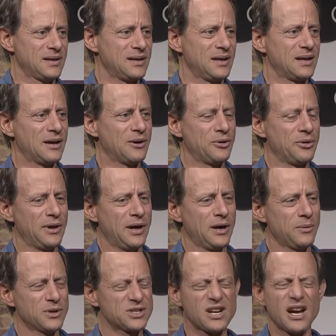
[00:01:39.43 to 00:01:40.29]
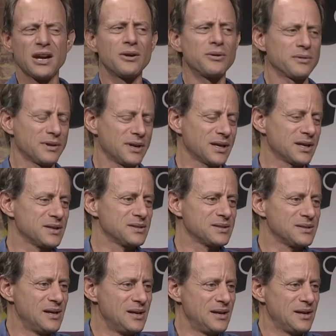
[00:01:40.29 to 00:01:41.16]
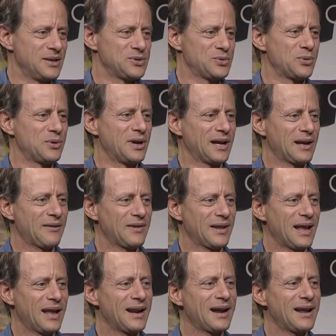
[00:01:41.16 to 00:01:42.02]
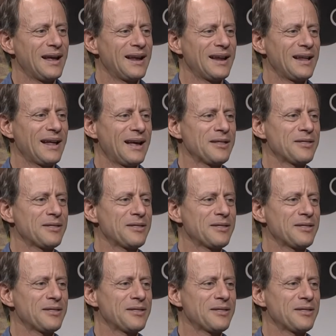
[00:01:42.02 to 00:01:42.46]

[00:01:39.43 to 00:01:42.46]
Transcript: to mm-hmm. go there which I don't think is is ruining everything and I,